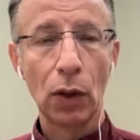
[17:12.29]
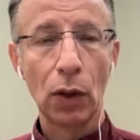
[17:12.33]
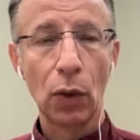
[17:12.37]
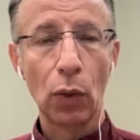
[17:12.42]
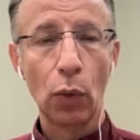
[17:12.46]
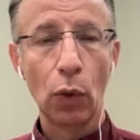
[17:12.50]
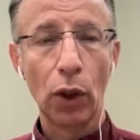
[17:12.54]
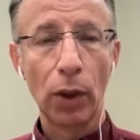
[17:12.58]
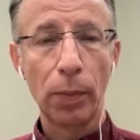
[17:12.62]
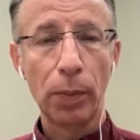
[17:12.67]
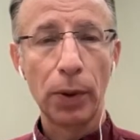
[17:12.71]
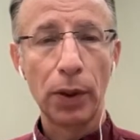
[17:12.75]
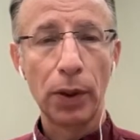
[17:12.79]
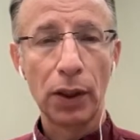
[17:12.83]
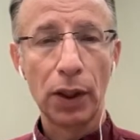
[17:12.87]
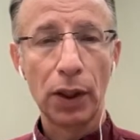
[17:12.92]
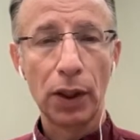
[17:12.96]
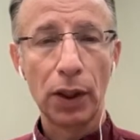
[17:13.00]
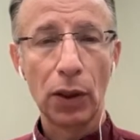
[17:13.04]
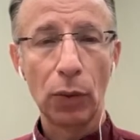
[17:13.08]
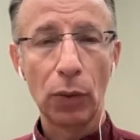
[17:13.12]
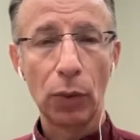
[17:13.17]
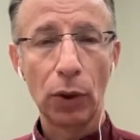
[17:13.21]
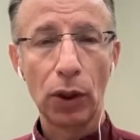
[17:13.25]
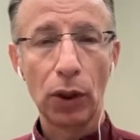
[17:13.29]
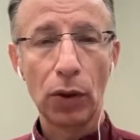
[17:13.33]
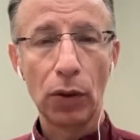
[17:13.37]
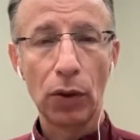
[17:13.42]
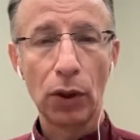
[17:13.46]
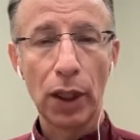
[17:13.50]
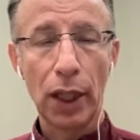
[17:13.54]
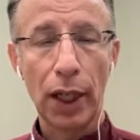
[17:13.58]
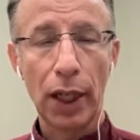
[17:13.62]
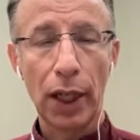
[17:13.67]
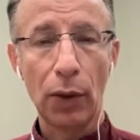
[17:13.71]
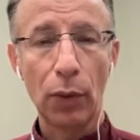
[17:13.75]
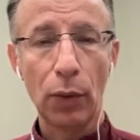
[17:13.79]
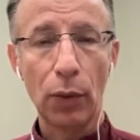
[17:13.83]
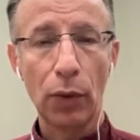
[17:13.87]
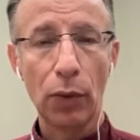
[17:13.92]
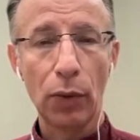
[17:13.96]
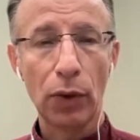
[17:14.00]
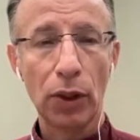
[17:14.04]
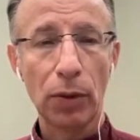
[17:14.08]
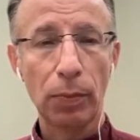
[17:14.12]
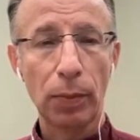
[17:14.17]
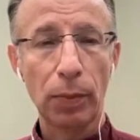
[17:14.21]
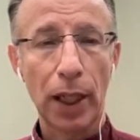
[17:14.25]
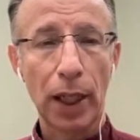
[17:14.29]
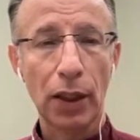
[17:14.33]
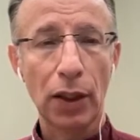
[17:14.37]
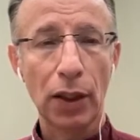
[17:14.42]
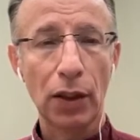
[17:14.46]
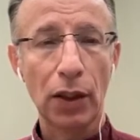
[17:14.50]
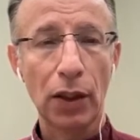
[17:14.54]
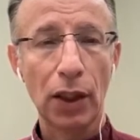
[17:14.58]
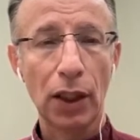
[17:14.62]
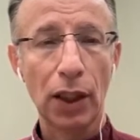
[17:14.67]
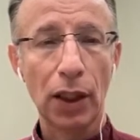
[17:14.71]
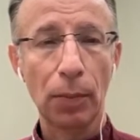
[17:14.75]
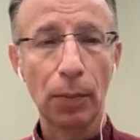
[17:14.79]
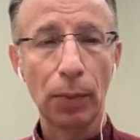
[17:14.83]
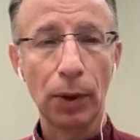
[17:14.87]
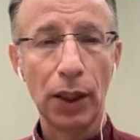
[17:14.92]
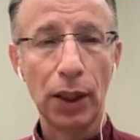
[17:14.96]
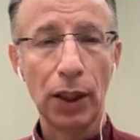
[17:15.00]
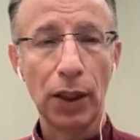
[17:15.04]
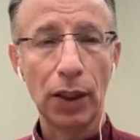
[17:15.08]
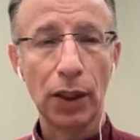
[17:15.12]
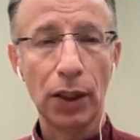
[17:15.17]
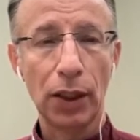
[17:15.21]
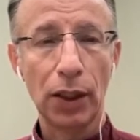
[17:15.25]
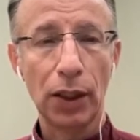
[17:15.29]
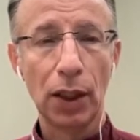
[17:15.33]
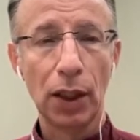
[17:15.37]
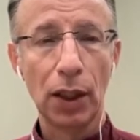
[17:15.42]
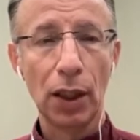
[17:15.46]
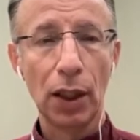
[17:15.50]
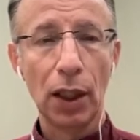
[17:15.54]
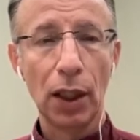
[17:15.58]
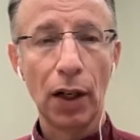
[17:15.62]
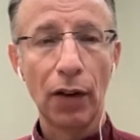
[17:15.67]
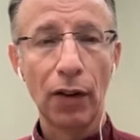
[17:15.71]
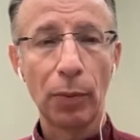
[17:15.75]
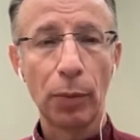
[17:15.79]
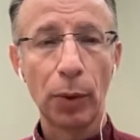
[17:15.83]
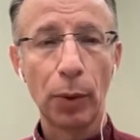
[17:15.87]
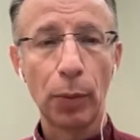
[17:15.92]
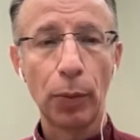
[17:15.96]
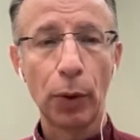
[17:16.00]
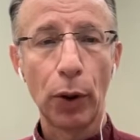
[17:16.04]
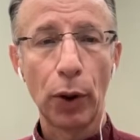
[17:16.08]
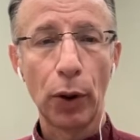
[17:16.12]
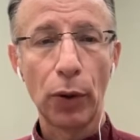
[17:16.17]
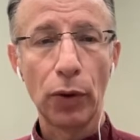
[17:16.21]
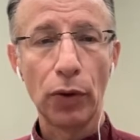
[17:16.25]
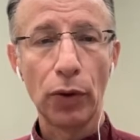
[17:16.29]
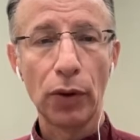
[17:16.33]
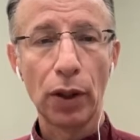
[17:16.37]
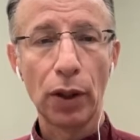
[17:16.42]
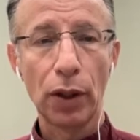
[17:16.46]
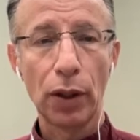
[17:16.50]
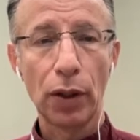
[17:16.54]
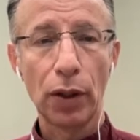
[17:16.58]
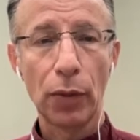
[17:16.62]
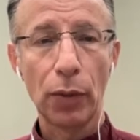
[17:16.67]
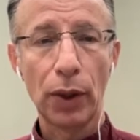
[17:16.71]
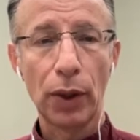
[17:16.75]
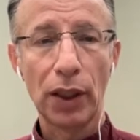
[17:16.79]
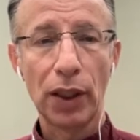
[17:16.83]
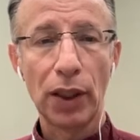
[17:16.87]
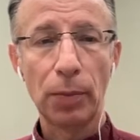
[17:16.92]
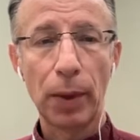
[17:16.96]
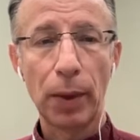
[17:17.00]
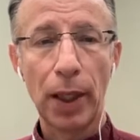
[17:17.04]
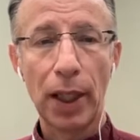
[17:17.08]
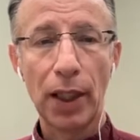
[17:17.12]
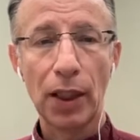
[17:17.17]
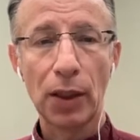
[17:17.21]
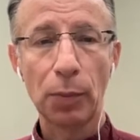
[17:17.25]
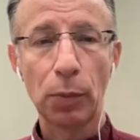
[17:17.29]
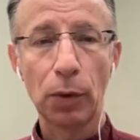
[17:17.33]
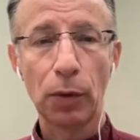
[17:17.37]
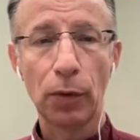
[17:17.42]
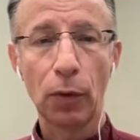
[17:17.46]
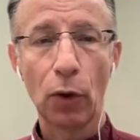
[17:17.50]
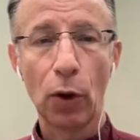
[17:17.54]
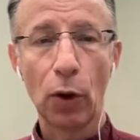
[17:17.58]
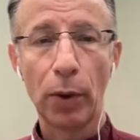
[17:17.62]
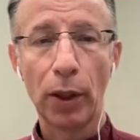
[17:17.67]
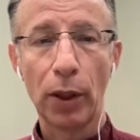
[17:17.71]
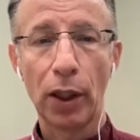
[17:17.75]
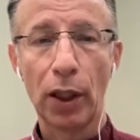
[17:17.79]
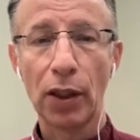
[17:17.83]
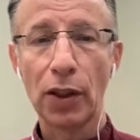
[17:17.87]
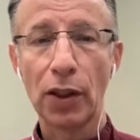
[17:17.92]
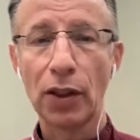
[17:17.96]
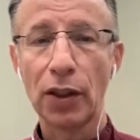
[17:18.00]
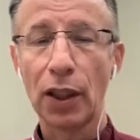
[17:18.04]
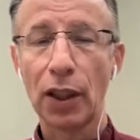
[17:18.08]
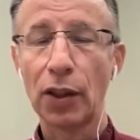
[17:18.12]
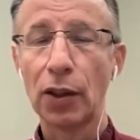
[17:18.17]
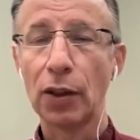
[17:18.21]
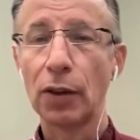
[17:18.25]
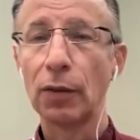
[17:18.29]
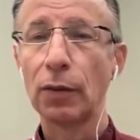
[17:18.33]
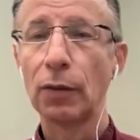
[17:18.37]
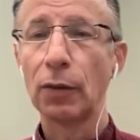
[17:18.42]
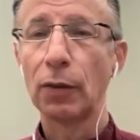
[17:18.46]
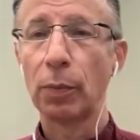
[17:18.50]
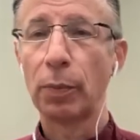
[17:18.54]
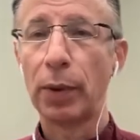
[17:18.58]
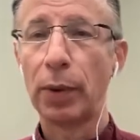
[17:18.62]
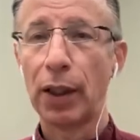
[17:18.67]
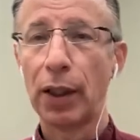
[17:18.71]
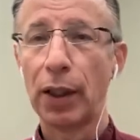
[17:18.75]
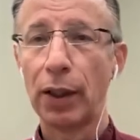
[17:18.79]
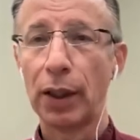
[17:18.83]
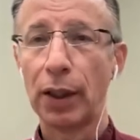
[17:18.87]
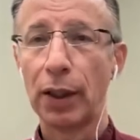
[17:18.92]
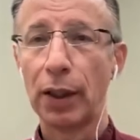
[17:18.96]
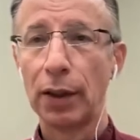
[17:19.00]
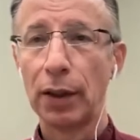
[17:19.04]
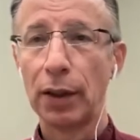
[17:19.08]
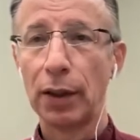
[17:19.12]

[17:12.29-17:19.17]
What position will you take with respect to the completion of the proposed 3-space performing arts center for Barrie?